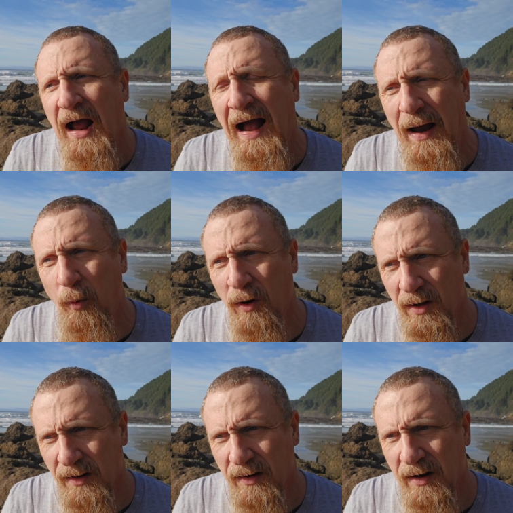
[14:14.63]
I
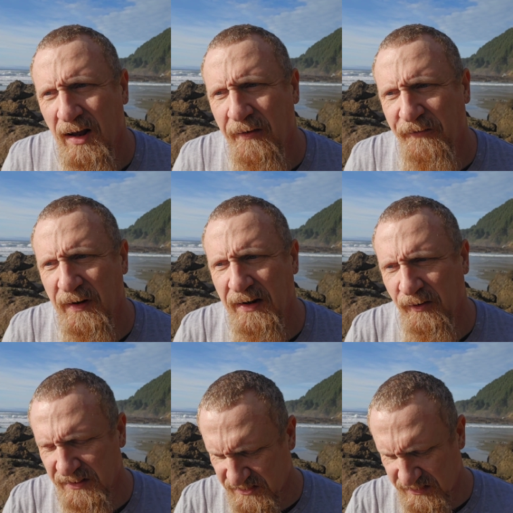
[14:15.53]
want a
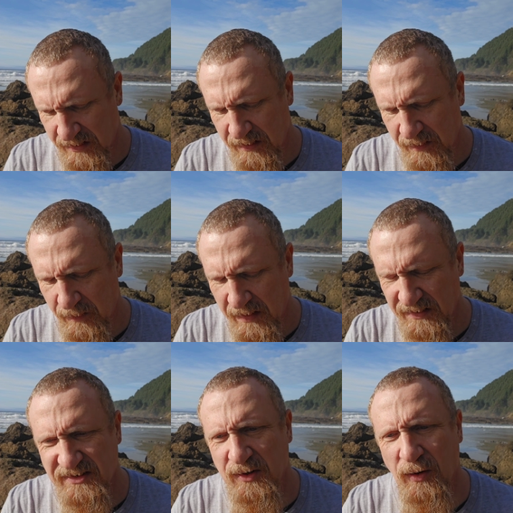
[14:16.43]
fragrance
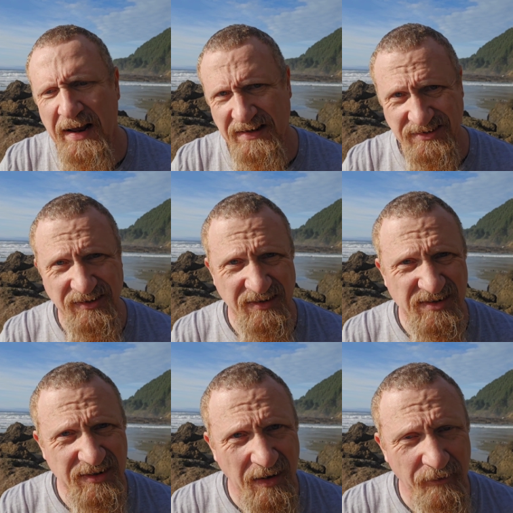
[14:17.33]
that someone has to
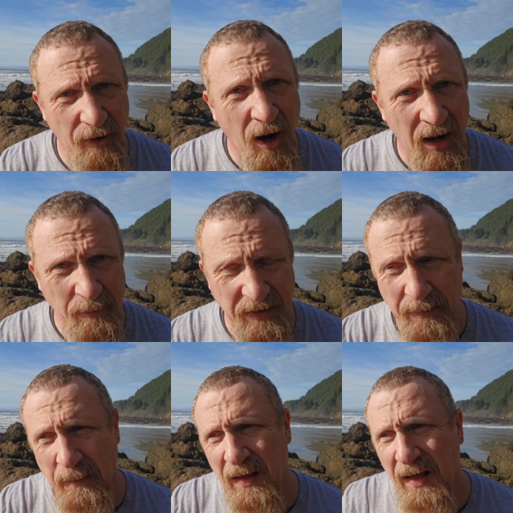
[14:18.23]
discover on
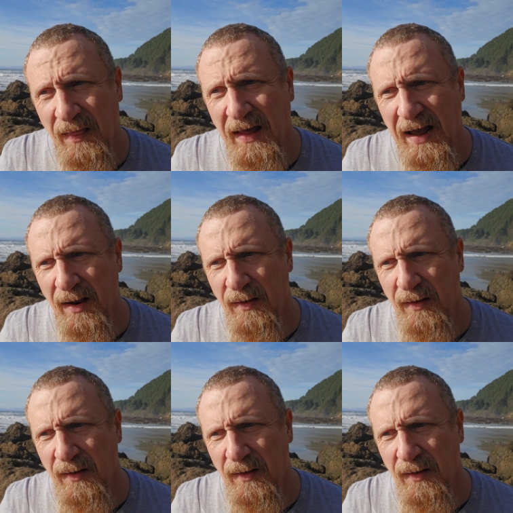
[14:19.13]
me, that